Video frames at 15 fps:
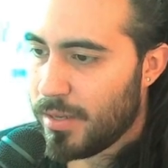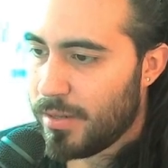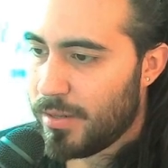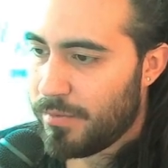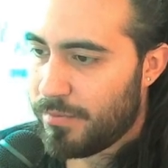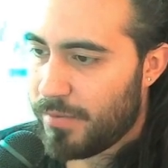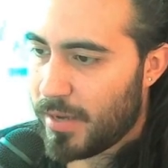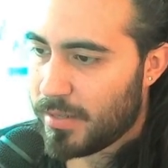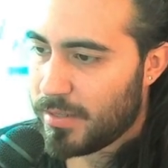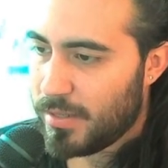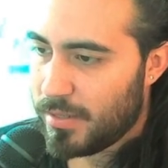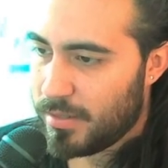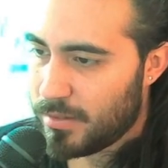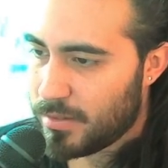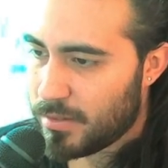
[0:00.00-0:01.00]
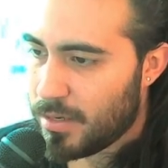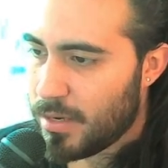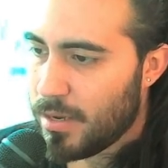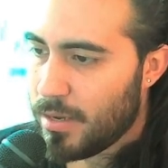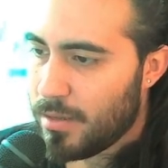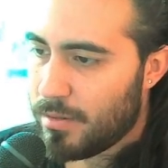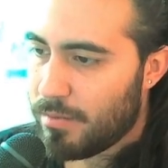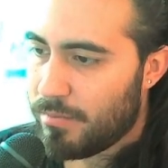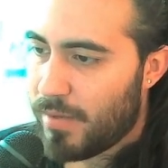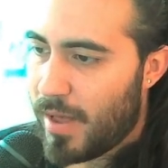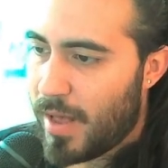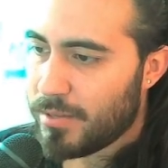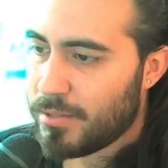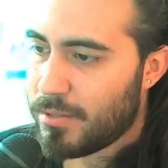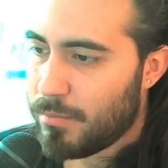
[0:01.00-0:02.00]
The effect is, the
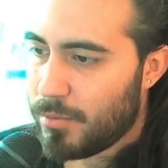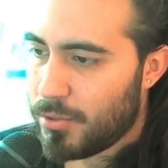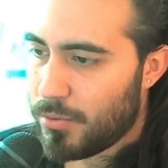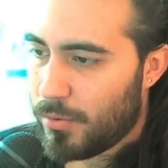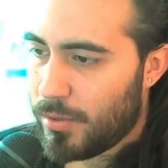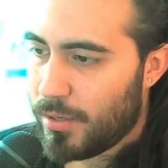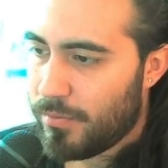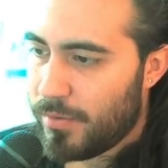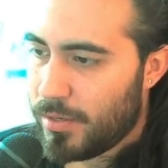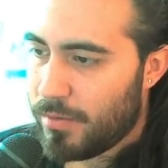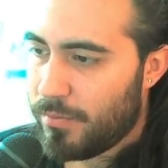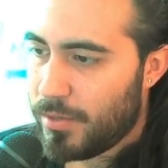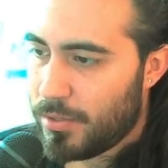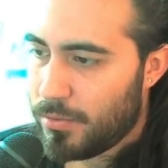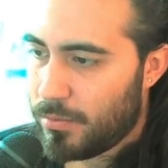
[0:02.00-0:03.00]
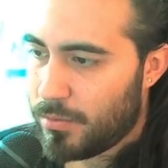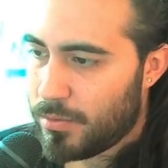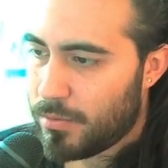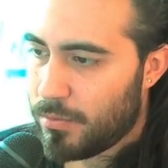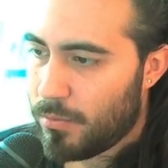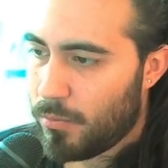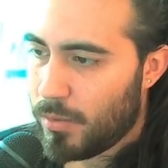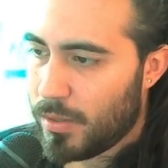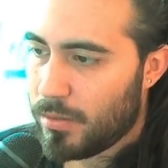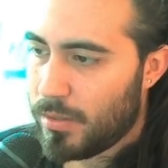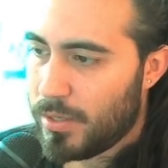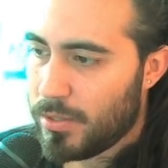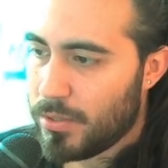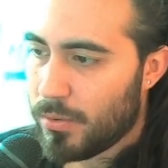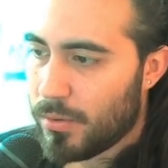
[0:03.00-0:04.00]
vast majority of individuals will
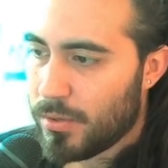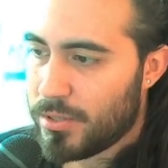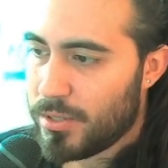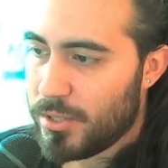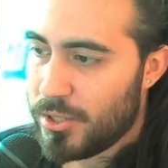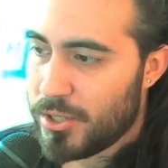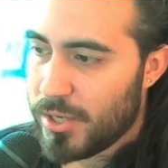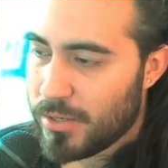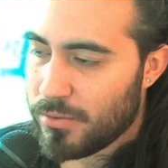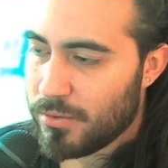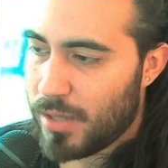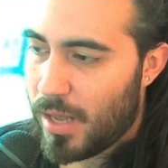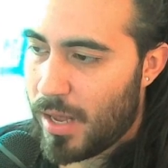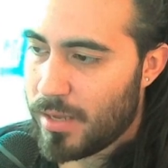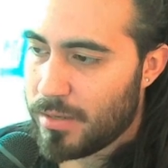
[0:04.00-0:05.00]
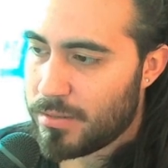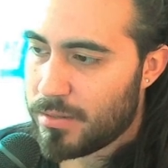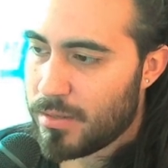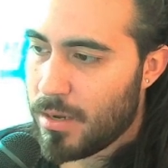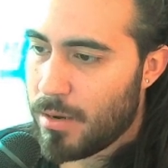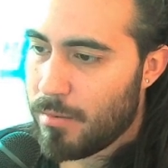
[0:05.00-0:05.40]
endorse generalized